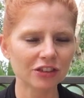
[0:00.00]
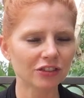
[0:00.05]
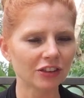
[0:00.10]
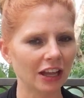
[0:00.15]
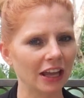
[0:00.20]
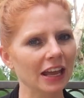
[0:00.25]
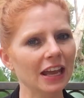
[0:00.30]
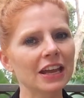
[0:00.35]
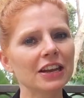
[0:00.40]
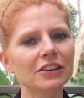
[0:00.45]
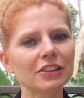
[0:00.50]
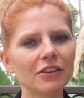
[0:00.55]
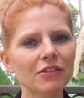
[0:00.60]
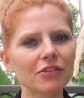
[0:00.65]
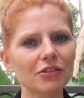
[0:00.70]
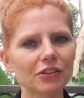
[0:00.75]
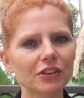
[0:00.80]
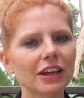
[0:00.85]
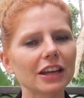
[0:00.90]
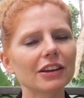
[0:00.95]
just a hint of
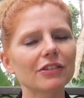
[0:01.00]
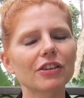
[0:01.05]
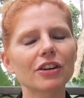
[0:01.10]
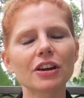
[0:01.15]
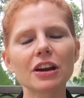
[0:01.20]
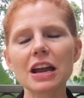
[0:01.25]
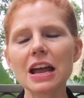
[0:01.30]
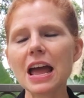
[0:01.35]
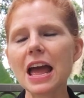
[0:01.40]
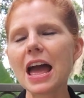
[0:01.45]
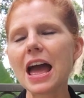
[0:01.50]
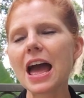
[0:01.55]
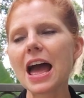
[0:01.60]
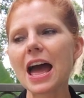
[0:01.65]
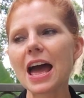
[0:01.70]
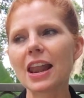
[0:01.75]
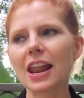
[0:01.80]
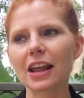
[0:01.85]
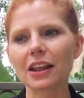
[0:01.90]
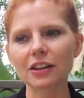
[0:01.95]
flavor,
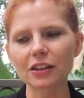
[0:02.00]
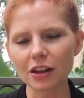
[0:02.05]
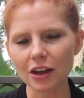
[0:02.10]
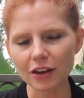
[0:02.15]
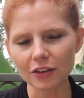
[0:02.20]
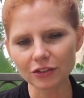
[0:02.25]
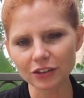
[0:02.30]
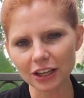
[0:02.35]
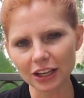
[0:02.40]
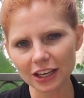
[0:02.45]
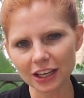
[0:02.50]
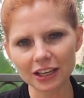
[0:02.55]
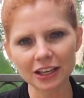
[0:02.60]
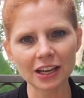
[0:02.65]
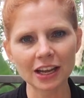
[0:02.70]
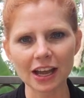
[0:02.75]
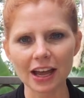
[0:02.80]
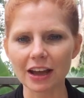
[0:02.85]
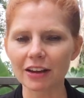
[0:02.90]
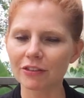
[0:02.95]
and I love taking
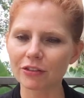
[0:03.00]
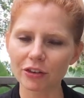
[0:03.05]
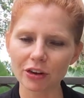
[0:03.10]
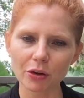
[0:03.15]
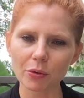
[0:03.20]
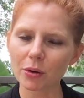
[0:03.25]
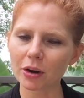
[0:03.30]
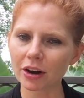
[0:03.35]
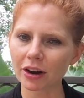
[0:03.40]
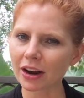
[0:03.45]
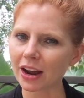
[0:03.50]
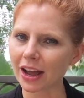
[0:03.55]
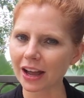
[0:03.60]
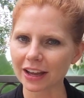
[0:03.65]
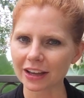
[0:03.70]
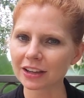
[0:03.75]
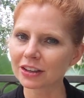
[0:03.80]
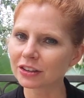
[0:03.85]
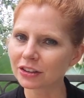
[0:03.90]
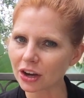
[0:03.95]
it everywhere
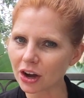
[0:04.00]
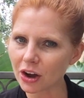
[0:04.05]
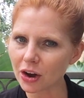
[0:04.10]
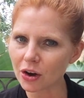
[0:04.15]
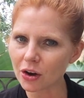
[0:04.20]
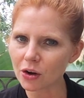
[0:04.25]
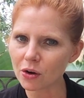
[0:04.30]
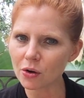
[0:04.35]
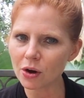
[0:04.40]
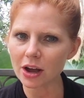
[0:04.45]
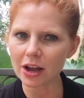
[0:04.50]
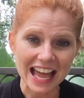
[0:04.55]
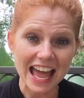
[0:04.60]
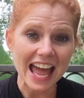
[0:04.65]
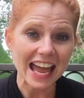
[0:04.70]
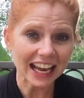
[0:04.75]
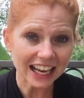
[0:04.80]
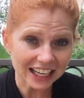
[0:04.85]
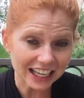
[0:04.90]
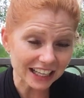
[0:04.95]
I go.
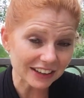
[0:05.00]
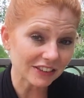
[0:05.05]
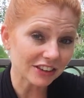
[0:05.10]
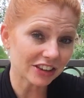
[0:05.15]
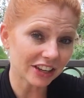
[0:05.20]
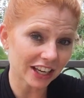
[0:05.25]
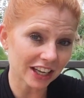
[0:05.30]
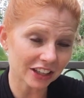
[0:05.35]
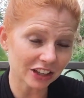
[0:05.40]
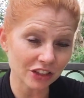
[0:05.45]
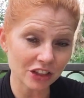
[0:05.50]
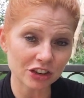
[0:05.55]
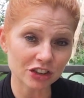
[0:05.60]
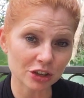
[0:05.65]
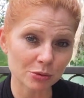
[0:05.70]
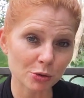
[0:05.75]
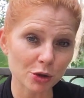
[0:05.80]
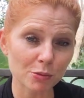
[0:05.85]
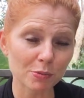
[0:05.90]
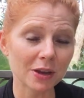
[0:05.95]
And I even take it to the
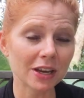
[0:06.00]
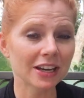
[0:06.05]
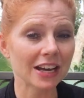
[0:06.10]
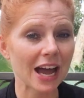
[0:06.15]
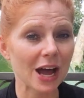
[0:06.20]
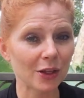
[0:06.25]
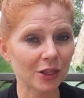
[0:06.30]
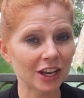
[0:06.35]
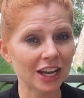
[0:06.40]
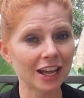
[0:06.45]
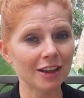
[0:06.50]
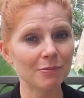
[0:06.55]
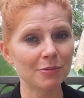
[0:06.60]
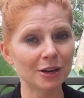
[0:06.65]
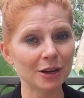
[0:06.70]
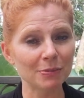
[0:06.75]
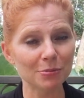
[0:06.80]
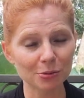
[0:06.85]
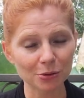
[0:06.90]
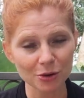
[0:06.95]
gym with me now that I've
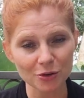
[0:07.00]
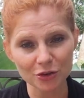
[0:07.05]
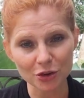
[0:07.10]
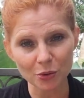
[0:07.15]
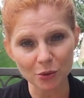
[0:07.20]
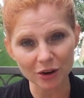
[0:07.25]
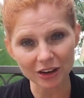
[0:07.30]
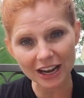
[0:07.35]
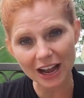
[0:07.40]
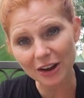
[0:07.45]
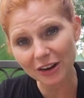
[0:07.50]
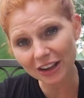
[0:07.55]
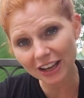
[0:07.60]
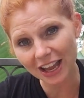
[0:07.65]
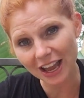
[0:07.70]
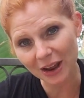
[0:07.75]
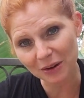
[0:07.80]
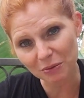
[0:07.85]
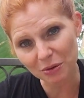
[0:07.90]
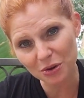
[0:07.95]
been approved to work out
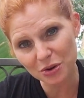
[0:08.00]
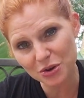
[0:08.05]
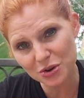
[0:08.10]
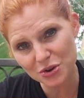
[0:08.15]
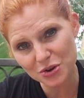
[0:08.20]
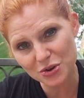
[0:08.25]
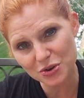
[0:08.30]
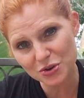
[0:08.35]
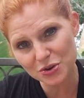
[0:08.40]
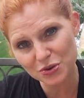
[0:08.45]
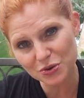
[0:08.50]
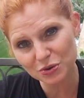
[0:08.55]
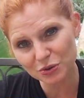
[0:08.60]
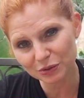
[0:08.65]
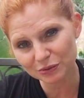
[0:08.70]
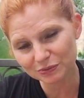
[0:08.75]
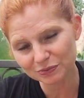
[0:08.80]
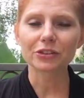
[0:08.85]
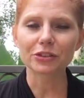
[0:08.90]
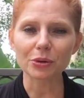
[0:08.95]
again. Woohoo!
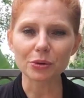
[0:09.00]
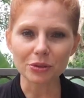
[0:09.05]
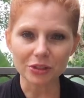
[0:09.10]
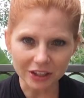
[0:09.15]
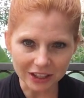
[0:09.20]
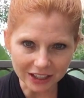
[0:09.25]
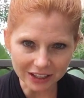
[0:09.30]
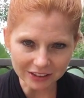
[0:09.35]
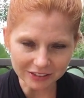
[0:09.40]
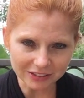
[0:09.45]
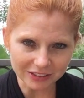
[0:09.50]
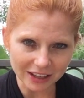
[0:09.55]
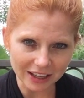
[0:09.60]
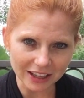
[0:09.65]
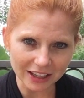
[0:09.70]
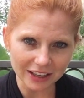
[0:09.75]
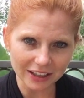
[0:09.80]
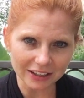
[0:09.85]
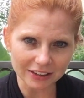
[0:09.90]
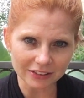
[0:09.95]
So these
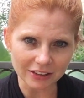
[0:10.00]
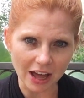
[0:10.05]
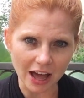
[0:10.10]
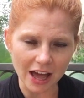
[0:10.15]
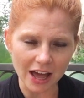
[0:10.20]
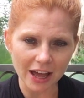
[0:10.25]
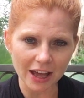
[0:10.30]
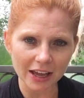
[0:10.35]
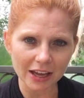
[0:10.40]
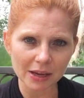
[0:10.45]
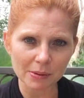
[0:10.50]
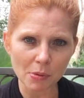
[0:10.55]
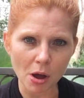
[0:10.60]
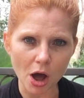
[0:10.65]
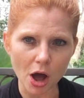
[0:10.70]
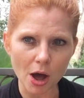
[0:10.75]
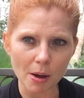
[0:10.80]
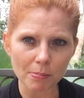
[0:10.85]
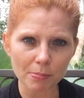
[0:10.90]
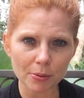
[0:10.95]
days I'm
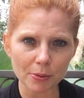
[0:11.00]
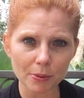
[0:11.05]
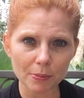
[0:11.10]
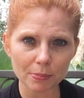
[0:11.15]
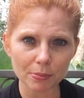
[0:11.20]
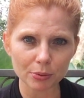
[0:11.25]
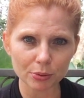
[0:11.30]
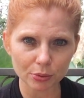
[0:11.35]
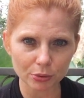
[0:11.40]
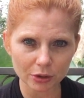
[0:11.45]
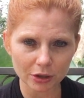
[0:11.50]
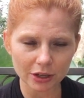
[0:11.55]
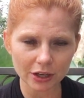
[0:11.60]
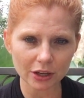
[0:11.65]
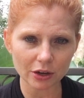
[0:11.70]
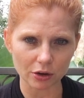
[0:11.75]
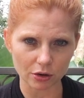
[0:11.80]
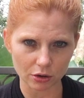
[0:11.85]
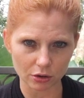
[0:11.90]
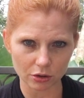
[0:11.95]
up
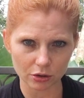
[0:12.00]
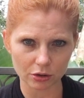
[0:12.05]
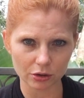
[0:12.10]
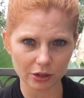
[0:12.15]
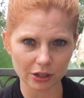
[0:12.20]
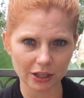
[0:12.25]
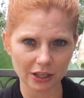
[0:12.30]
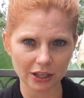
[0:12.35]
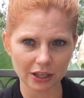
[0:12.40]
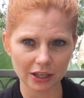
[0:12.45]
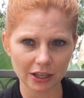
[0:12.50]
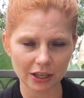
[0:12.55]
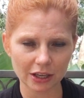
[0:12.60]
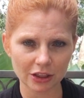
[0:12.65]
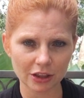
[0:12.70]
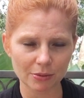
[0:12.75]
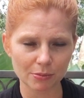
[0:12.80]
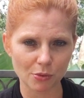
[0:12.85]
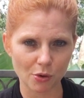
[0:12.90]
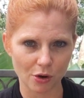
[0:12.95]
pretty early
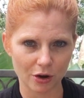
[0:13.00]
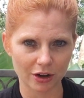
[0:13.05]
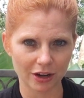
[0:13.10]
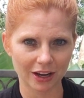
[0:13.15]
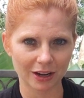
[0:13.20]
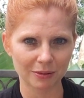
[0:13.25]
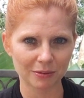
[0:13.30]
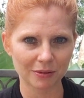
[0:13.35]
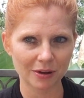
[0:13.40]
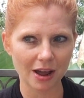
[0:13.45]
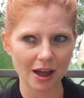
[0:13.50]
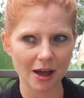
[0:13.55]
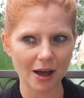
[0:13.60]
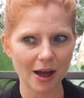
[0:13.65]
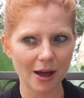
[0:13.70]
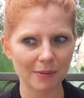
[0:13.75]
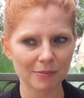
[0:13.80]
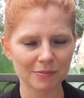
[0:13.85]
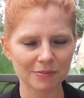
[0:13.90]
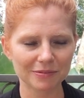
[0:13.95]
in the morning,
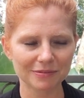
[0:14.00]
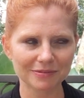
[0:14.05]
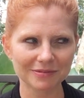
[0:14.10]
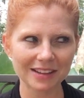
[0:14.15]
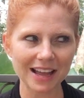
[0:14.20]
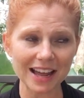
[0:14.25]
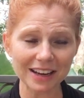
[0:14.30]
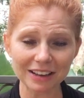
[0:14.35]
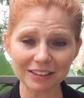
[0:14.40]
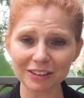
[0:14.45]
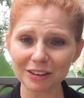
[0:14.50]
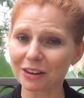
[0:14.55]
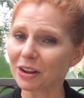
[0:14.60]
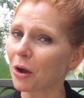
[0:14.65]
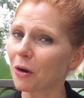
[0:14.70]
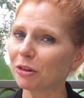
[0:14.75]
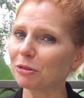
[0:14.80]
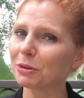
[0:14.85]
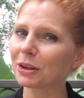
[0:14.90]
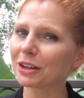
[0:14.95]
not necessarily always